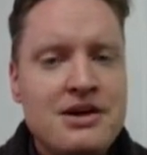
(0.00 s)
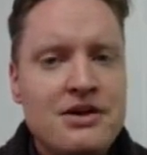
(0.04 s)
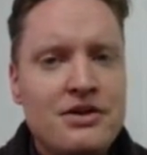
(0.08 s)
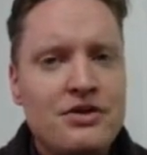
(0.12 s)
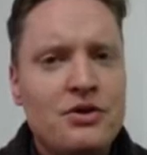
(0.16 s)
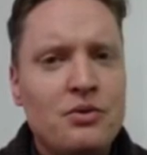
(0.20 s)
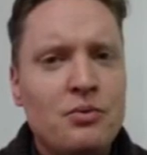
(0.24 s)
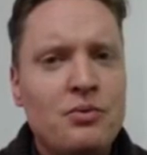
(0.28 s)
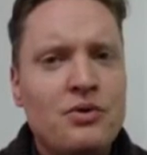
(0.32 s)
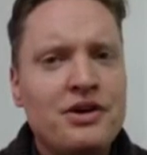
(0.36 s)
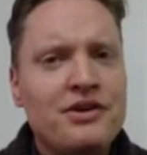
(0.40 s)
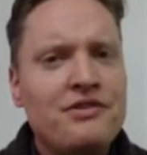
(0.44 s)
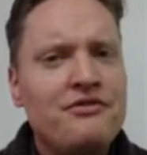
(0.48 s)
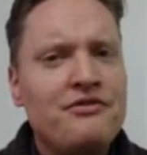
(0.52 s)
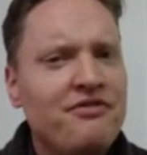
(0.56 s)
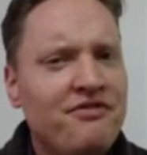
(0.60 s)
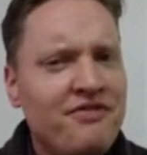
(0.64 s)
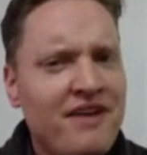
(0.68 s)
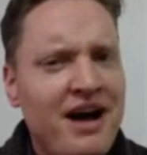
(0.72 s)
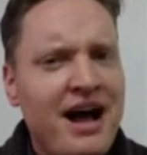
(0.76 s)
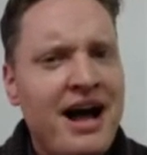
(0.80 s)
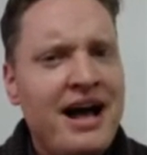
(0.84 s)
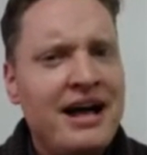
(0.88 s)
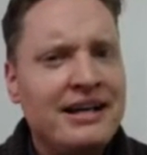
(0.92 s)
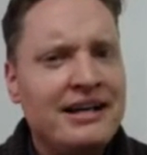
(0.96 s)
The word
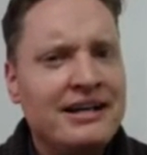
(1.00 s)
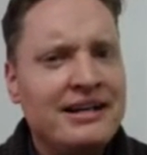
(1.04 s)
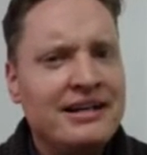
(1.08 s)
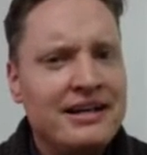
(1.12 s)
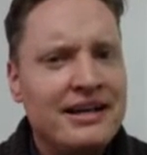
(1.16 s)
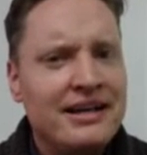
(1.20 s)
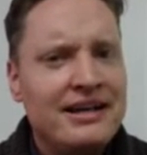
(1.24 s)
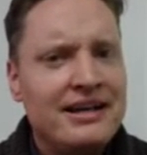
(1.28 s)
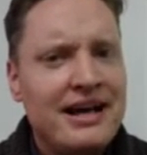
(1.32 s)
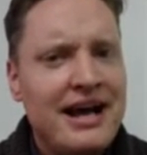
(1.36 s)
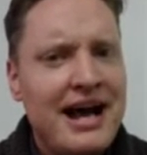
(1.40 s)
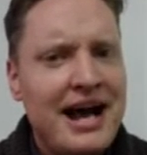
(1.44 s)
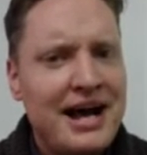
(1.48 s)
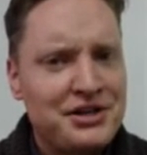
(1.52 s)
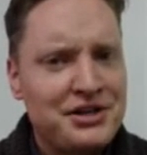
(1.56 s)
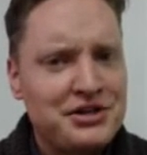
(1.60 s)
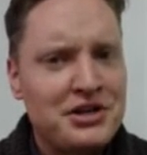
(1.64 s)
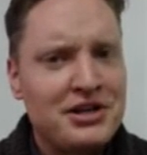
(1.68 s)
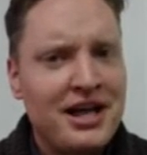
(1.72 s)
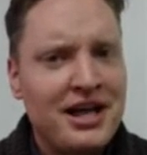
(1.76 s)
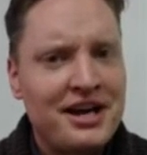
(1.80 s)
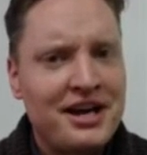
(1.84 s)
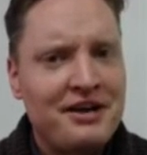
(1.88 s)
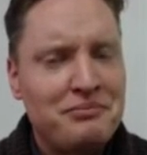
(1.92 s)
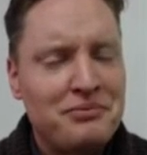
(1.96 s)
find has a
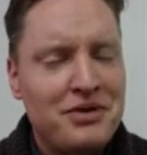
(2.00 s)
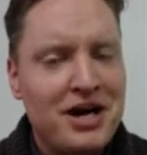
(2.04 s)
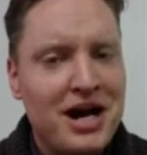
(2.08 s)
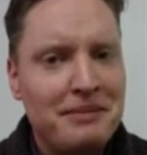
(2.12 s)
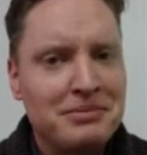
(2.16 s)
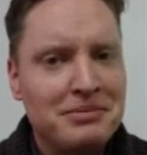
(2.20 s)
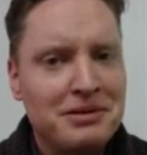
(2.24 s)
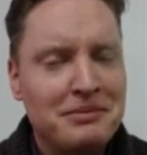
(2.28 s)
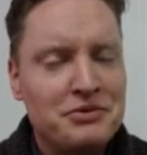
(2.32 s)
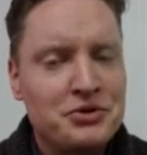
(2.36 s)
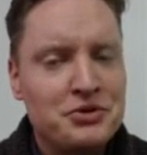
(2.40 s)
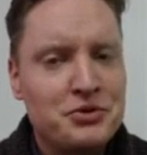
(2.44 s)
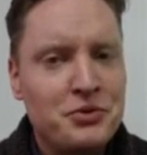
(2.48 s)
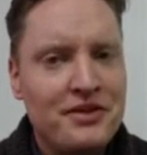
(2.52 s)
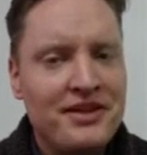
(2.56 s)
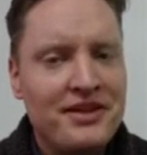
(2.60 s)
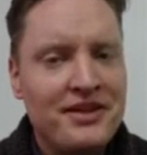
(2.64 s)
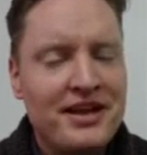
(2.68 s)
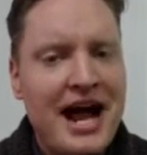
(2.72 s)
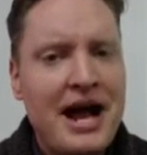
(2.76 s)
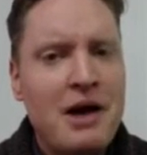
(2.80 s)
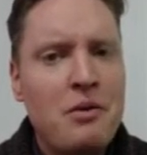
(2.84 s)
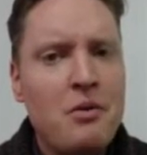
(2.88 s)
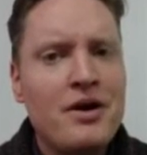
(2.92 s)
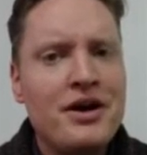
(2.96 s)
lot of problems with
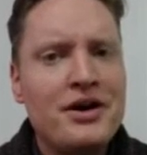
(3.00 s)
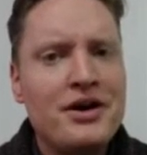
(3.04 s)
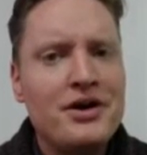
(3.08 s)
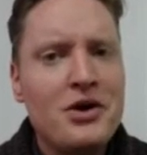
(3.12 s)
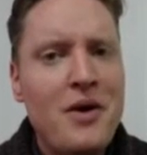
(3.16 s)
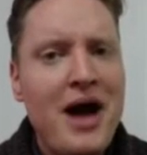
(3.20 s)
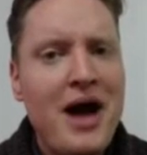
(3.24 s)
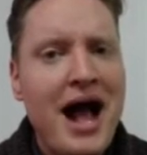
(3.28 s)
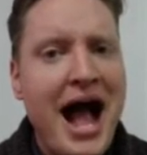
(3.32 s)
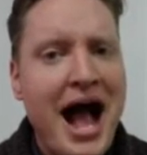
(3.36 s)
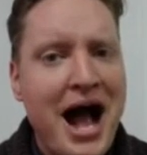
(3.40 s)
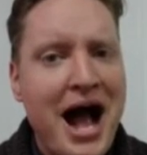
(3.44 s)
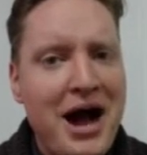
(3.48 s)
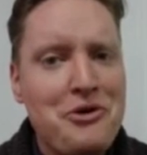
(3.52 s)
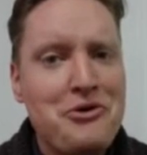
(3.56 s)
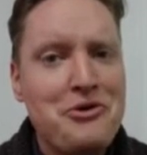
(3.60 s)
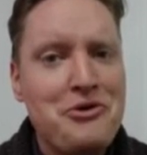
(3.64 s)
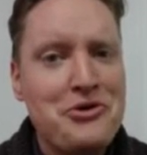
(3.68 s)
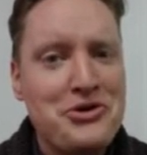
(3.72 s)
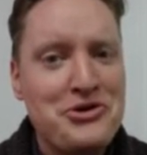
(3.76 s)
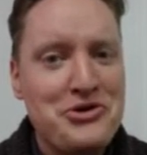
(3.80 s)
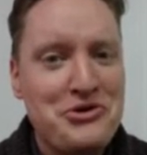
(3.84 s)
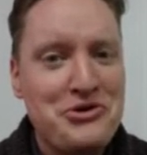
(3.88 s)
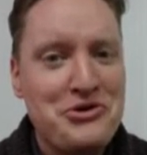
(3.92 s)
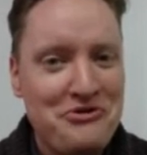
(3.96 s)
it. I want to know
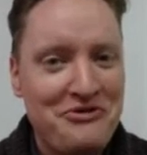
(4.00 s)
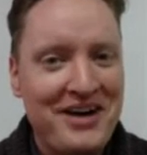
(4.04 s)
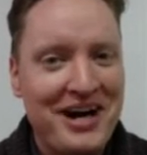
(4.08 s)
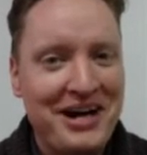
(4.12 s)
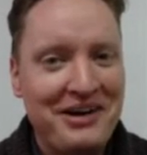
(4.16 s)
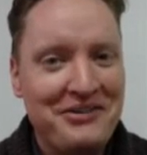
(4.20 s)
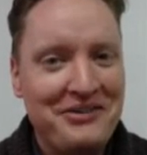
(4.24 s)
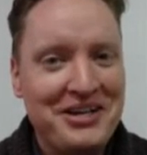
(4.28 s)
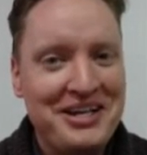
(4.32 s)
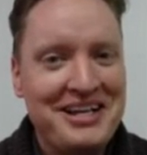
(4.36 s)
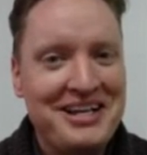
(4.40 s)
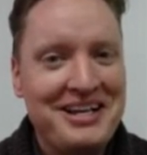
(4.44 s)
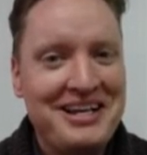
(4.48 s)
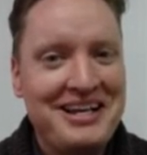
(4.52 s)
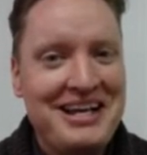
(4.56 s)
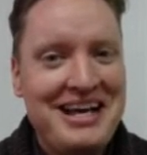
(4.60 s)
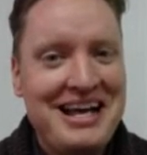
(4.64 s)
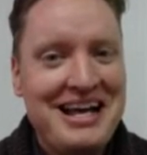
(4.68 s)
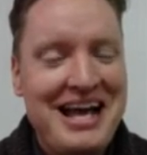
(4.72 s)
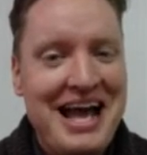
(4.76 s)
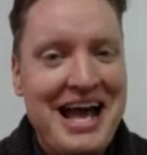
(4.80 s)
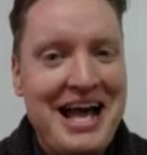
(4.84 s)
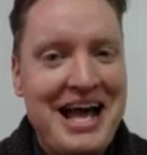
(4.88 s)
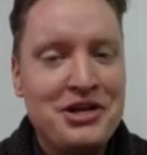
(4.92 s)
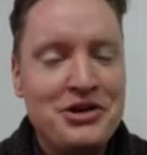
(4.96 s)
how you found it,
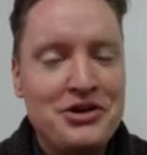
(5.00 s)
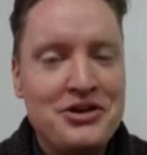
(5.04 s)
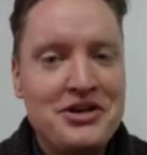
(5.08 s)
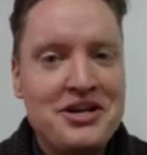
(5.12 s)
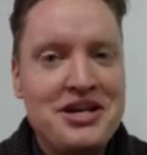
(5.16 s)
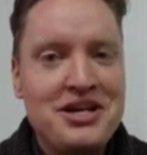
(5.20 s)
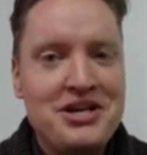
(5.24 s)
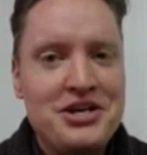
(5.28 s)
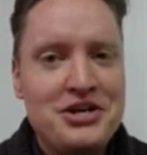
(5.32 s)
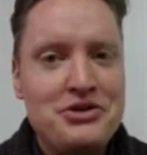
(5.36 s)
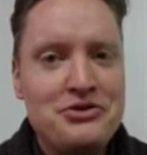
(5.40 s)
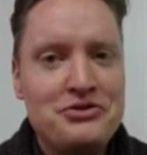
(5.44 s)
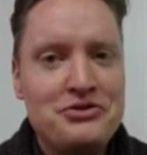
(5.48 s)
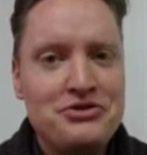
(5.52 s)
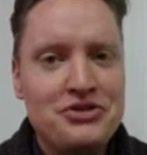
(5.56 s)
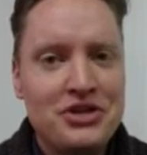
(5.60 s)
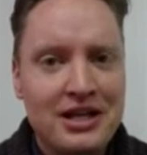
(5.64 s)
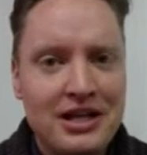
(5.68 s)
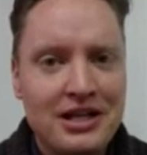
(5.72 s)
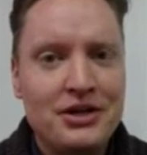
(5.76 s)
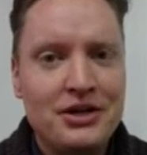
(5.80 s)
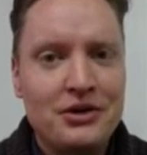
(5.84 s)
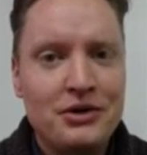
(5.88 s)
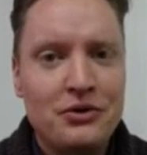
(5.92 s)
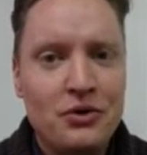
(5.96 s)
and you need to use a
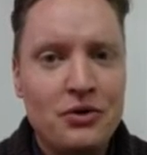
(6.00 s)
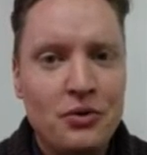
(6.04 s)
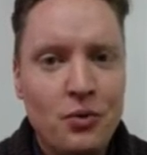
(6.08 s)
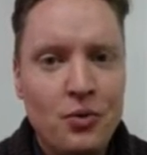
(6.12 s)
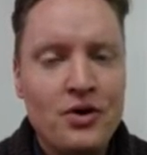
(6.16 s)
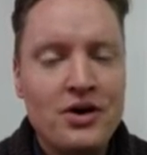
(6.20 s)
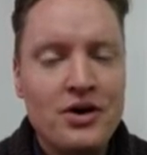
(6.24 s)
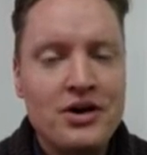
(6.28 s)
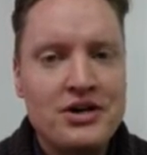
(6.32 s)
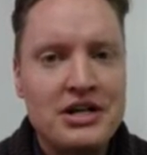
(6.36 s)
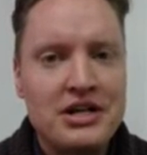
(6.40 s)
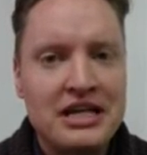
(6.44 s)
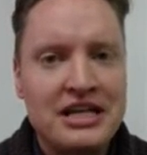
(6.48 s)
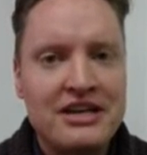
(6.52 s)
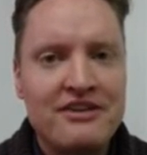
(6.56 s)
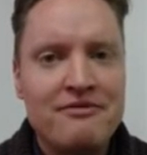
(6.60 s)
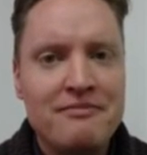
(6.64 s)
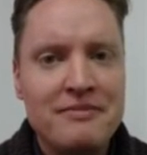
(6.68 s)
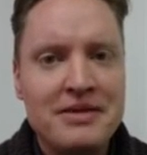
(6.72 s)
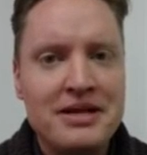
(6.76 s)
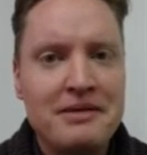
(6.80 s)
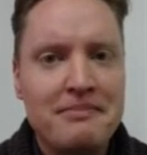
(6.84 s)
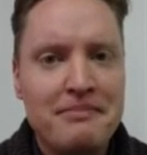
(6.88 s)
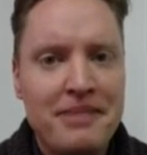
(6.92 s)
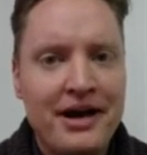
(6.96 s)
clearer word to give
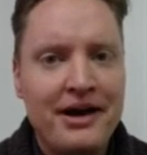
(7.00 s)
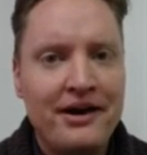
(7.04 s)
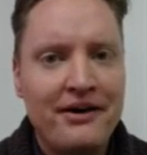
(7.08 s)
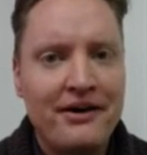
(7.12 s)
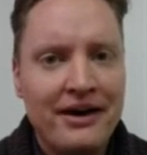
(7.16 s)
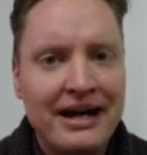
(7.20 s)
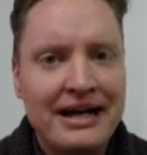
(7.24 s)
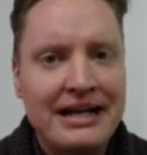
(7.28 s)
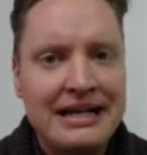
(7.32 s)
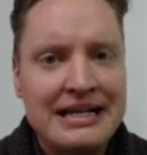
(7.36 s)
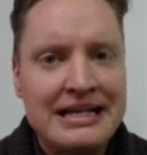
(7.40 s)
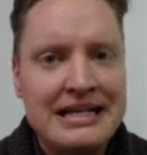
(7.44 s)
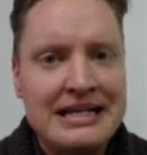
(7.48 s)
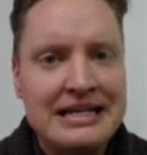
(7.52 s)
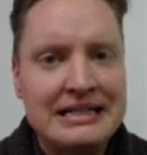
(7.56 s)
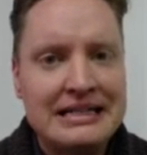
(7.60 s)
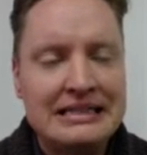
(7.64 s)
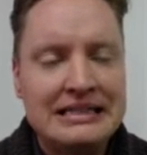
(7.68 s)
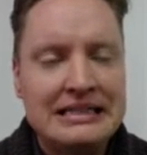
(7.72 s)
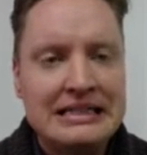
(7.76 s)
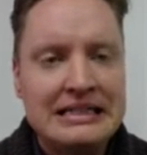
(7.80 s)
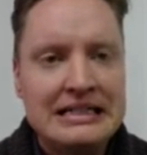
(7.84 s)
me a better idea.